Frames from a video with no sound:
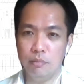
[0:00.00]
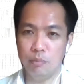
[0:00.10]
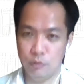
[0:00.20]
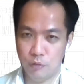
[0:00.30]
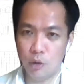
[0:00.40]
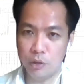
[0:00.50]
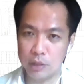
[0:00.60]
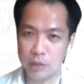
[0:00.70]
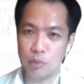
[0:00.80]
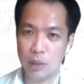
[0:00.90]
before
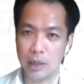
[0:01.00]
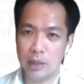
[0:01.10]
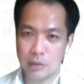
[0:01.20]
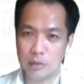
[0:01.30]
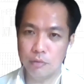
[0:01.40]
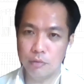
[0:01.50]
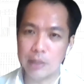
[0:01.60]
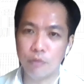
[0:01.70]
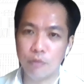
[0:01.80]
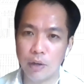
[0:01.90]
this one, unless it's
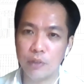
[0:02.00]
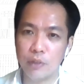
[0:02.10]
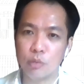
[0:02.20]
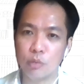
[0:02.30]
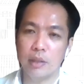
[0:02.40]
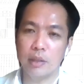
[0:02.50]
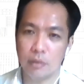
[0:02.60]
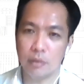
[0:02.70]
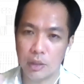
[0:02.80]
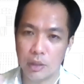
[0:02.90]
really the very first one, then
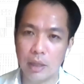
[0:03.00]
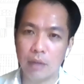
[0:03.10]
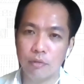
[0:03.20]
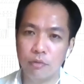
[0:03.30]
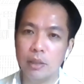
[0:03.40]
okay, tough.